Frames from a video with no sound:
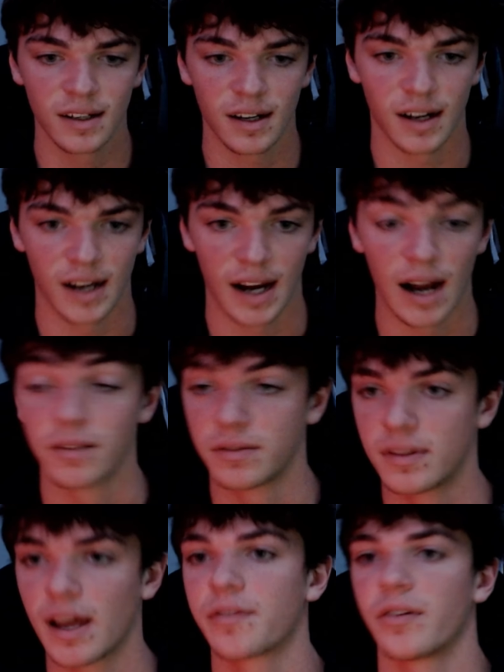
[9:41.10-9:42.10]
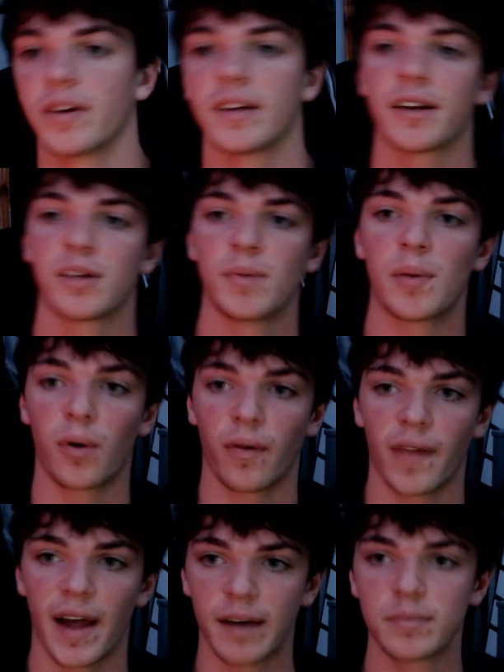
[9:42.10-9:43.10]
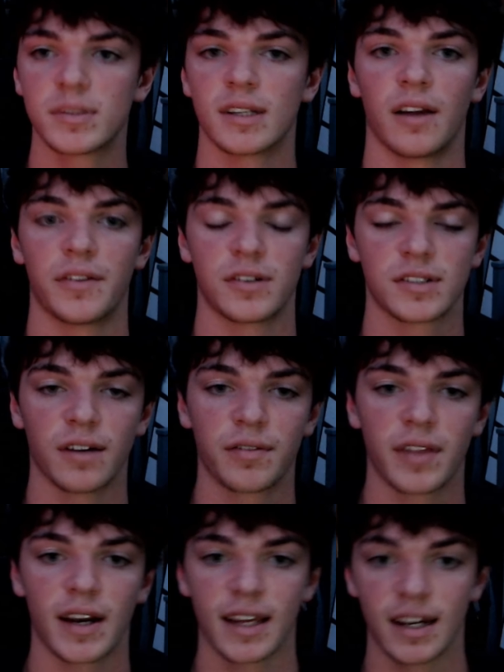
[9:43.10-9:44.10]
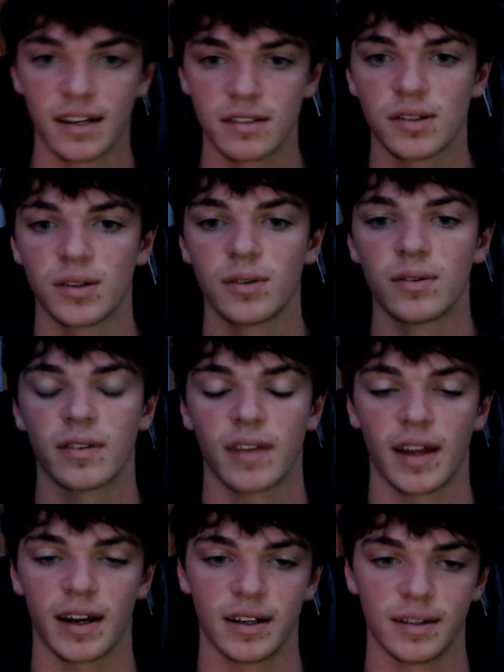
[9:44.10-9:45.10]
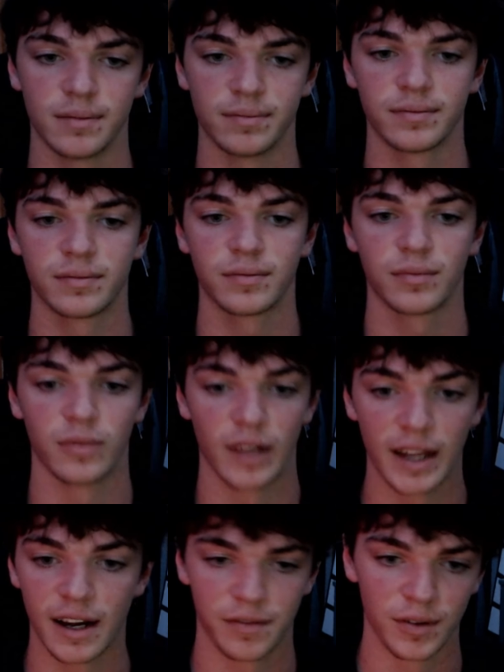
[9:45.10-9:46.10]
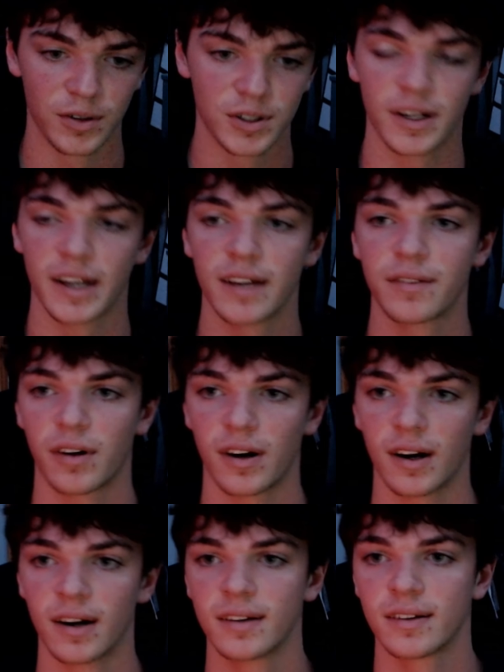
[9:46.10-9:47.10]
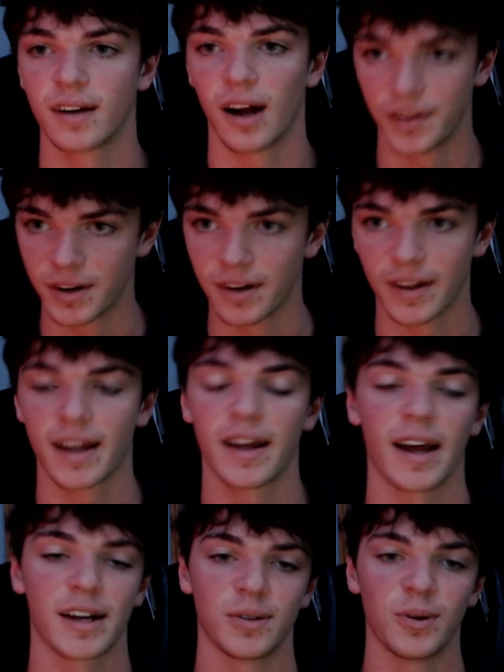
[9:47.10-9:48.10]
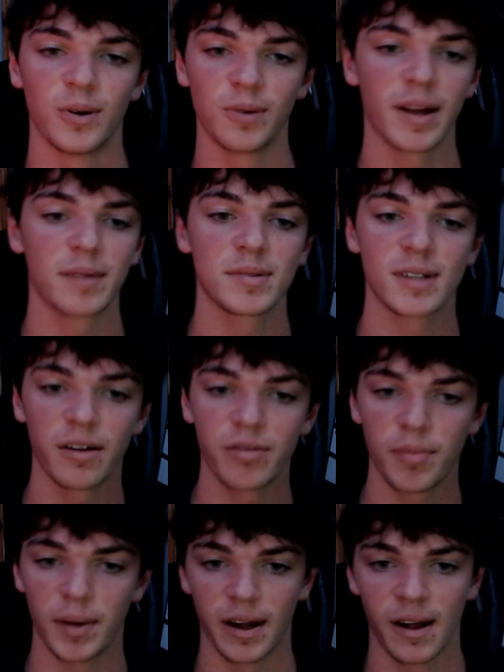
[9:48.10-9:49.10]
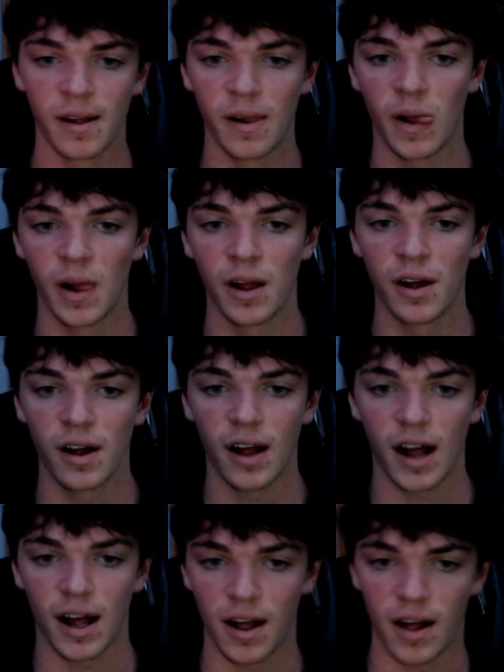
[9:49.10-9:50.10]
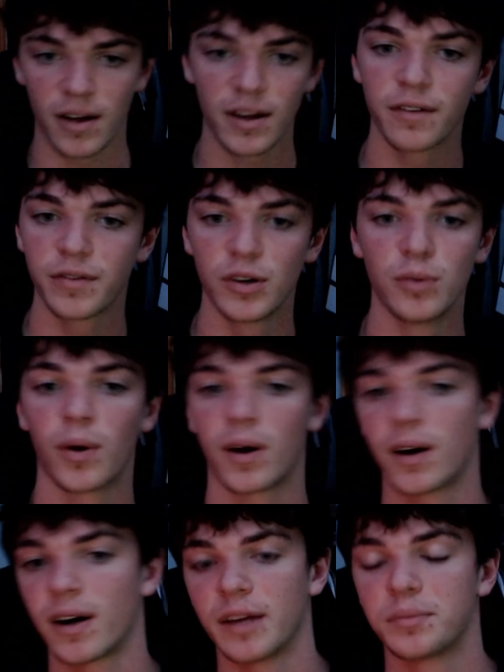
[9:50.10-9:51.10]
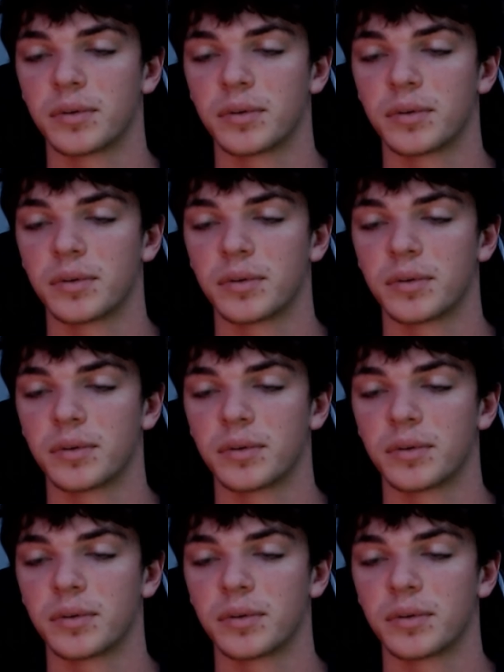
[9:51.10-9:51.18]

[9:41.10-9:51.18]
I'll definitely document more labs and other stuff that I get into that lay at a future date for other like actual home lab stuff. But I'll get a few more A+